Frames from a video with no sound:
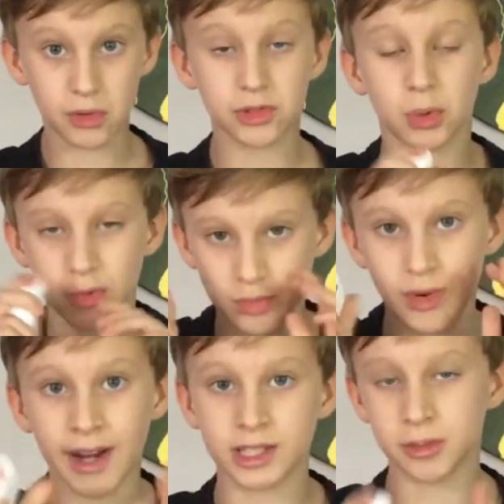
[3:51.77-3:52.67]
so it's
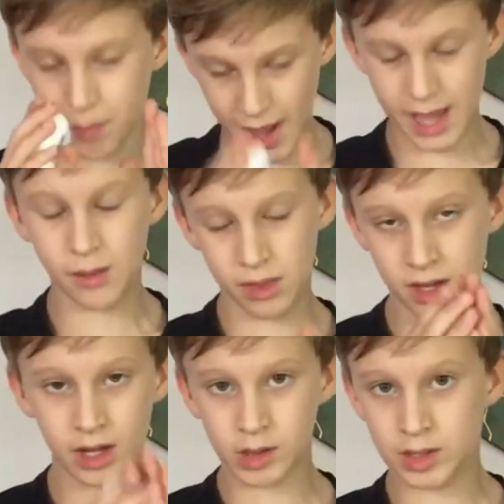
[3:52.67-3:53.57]
ready to pair with
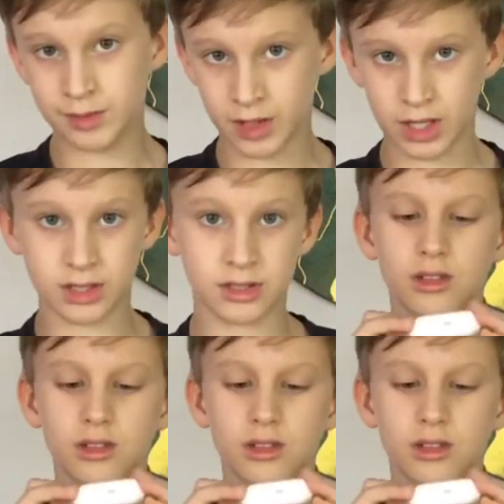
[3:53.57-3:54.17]
another device.